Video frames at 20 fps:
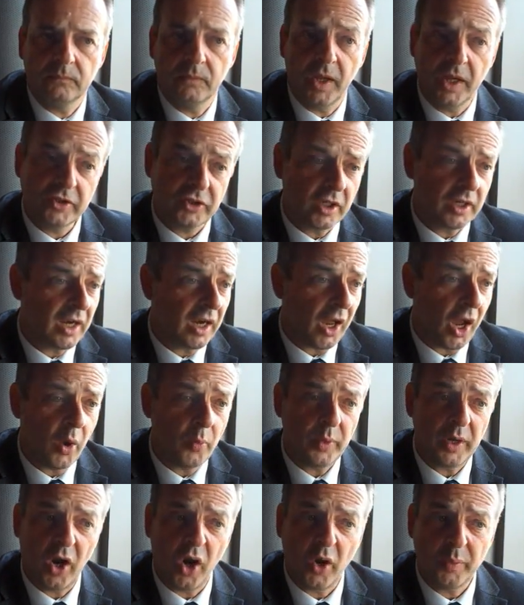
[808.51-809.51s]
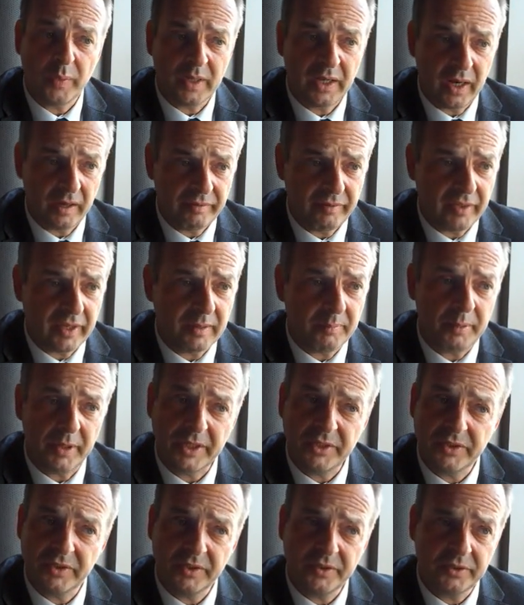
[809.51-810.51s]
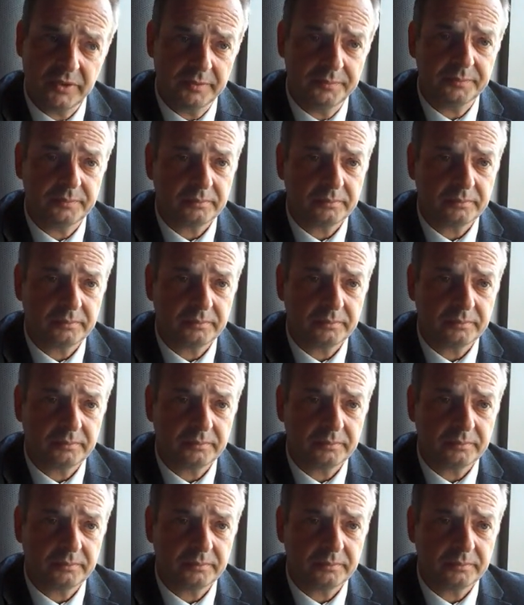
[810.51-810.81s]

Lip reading: Yes, I would love that basis.